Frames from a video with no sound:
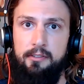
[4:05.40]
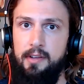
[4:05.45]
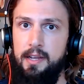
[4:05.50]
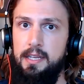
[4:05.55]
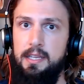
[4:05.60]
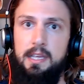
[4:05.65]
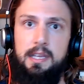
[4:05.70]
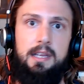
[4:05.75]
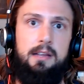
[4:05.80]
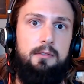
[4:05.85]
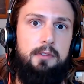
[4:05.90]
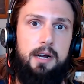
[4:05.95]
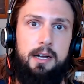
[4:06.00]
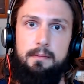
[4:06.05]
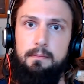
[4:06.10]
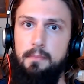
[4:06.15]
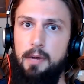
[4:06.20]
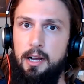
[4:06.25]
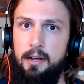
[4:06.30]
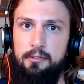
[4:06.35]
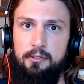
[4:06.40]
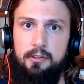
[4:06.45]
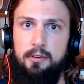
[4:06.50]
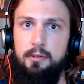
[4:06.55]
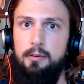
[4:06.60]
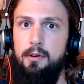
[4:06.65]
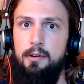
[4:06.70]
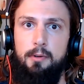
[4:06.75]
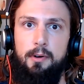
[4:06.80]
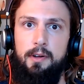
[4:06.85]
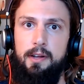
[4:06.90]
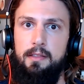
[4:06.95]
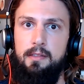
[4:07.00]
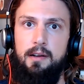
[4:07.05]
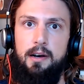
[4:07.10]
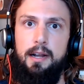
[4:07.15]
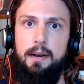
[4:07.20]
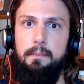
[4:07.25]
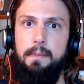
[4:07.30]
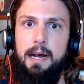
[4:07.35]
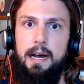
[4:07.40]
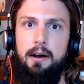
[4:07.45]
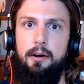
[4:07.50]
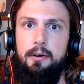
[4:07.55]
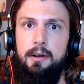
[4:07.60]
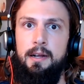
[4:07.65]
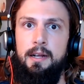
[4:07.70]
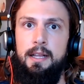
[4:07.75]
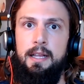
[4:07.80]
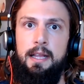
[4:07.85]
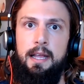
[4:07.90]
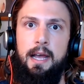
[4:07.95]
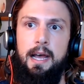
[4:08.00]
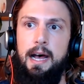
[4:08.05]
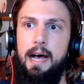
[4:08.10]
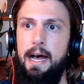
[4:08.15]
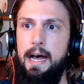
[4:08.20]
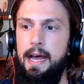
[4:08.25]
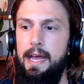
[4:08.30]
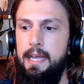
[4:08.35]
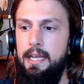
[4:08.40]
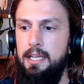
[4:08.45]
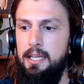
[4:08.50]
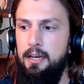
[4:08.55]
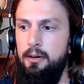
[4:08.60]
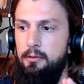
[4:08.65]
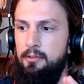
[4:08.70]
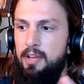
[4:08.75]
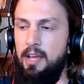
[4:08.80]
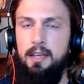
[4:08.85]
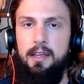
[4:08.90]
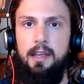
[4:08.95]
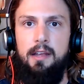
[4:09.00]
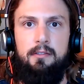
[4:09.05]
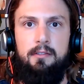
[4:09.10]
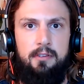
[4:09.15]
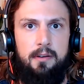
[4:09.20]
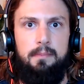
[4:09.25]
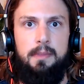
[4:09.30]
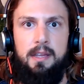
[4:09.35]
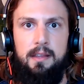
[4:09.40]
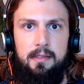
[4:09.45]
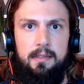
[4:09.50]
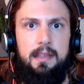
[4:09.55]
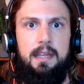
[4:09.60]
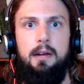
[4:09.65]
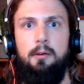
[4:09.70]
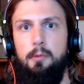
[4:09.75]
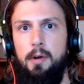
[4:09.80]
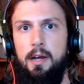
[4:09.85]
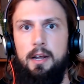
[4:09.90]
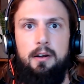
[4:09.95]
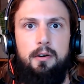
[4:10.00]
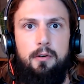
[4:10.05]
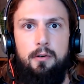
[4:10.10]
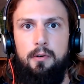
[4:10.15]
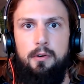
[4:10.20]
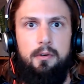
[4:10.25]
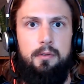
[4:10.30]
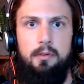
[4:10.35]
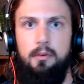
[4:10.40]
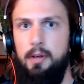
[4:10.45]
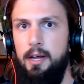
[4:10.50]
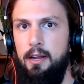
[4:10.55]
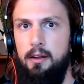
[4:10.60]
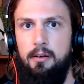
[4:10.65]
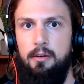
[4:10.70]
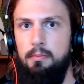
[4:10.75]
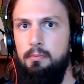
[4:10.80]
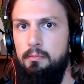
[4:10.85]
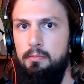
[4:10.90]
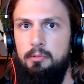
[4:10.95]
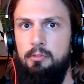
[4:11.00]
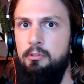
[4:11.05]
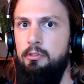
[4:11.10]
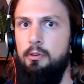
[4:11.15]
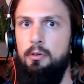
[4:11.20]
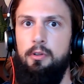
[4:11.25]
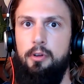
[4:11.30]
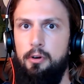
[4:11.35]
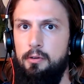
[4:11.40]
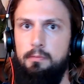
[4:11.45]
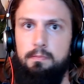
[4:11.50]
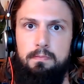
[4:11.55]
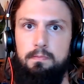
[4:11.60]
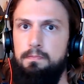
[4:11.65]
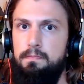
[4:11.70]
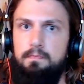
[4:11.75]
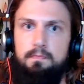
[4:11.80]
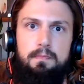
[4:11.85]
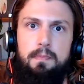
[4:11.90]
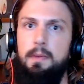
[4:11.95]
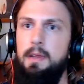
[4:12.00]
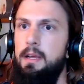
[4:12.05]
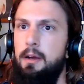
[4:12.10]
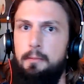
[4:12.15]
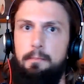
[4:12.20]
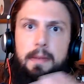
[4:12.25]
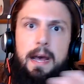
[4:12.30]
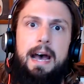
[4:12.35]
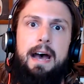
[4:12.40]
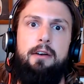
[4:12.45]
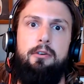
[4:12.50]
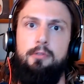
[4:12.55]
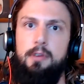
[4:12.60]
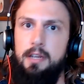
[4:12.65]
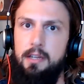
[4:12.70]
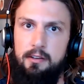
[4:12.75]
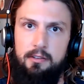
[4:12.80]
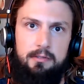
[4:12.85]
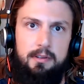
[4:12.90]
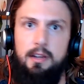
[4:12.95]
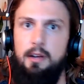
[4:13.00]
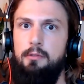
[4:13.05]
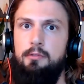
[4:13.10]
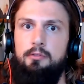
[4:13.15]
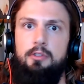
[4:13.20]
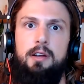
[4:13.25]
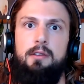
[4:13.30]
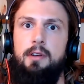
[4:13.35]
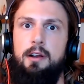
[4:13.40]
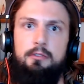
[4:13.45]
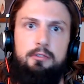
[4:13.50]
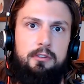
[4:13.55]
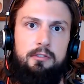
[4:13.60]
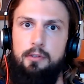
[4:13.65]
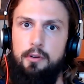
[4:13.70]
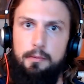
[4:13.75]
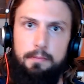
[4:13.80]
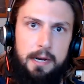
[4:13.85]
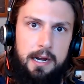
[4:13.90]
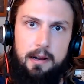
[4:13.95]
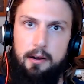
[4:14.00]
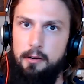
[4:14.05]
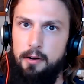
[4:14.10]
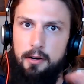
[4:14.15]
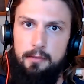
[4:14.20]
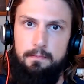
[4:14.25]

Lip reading: like Elon Musk, who had really thought about taking something theoretical like solar battery generation, solar power